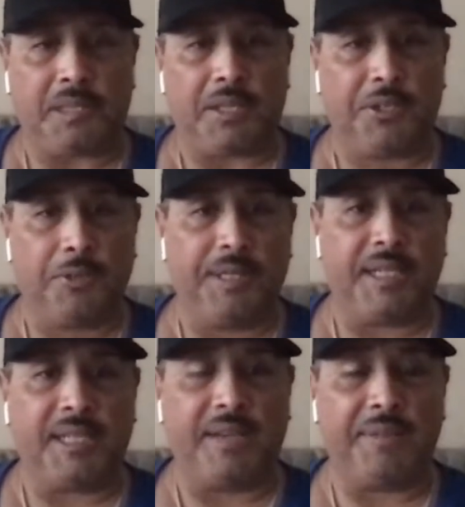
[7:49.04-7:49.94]
during
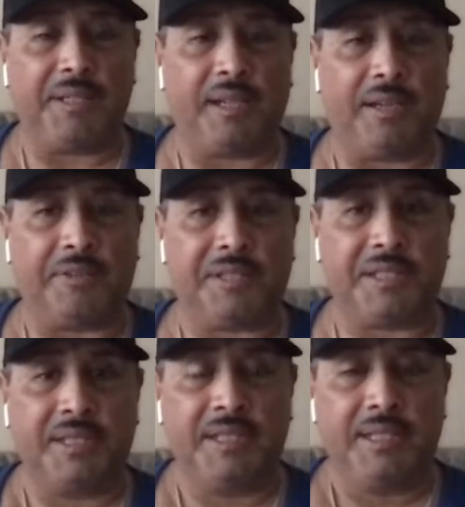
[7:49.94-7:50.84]
that time in
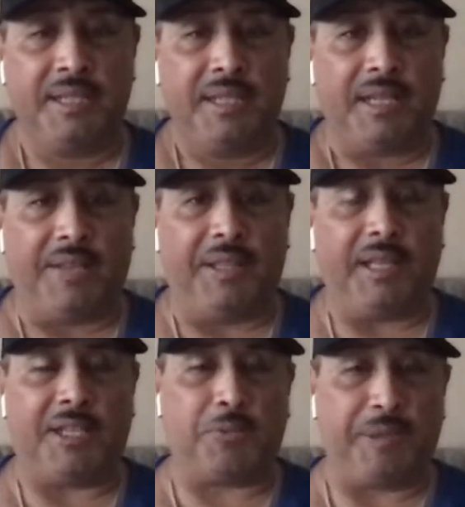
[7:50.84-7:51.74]
Congress. And
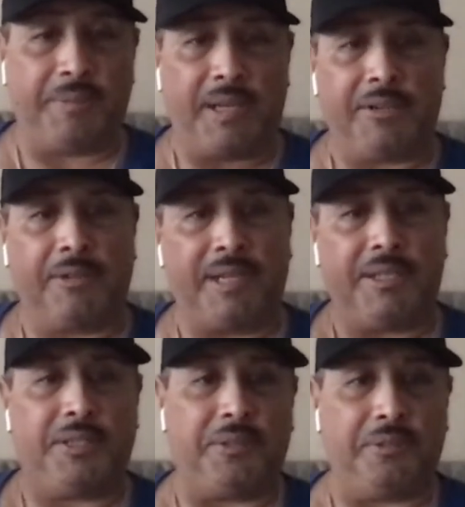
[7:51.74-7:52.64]
then as we migrate
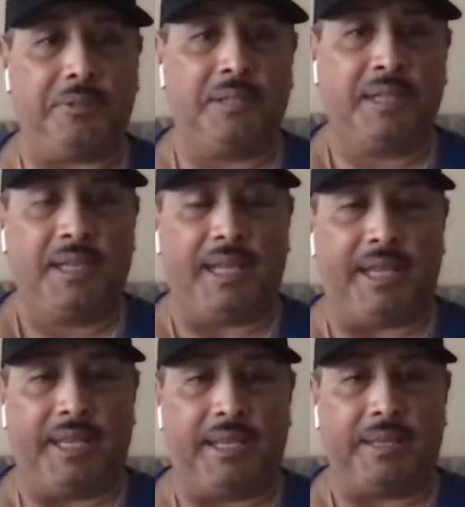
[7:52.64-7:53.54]
into
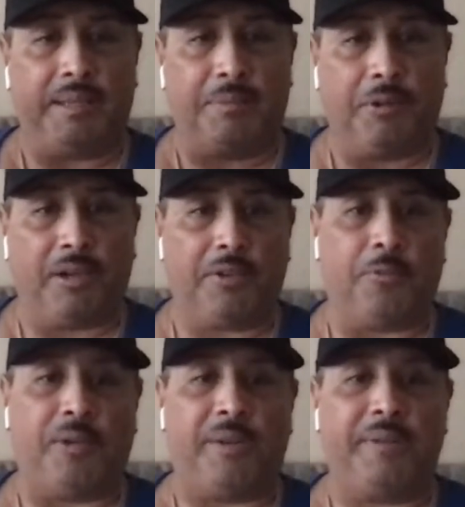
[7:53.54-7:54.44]
a Barack
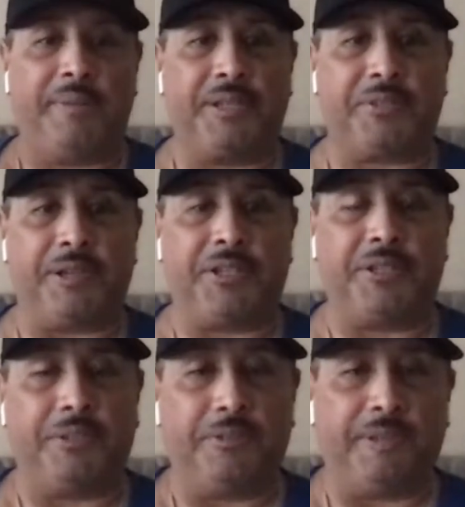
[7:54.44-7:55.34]
Obama
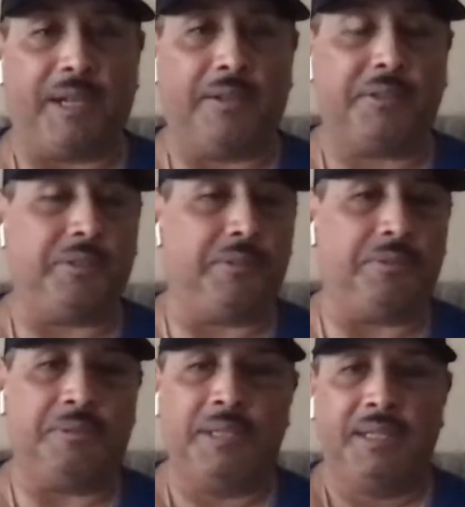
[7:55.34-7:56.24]
administration who vowed
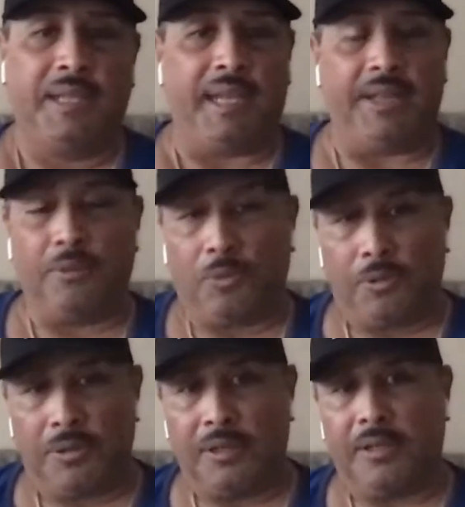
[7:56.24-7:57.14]
to end the
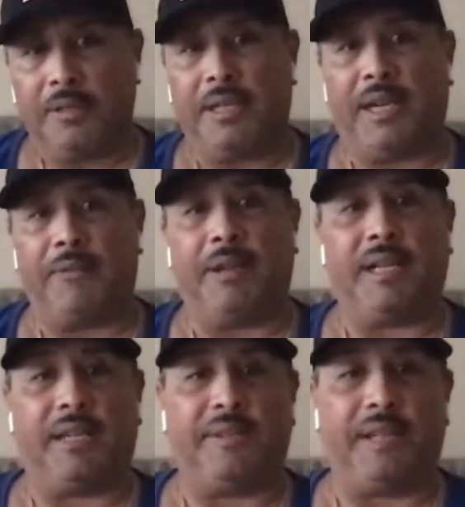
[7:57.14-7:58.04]
war in
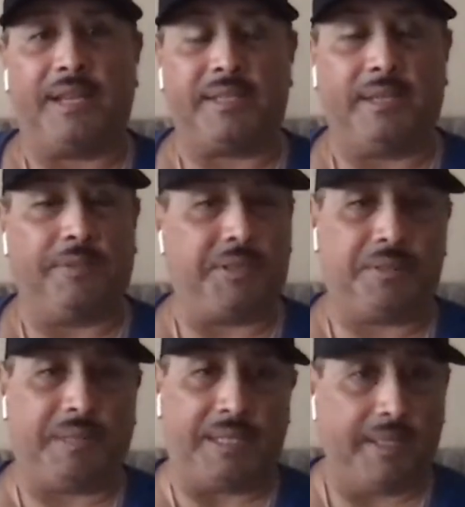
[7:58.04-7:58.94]
Iraq and Afghanistan,
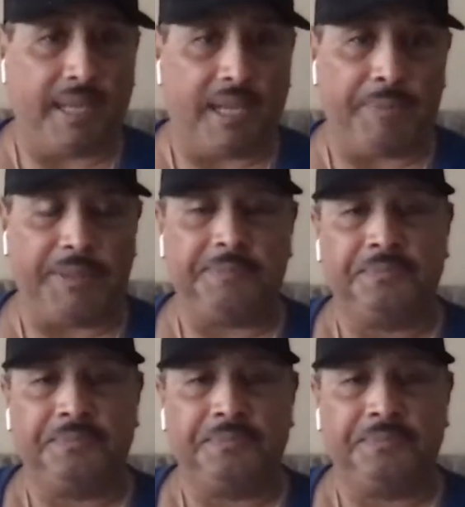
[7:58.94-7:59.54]
which that didn't happen,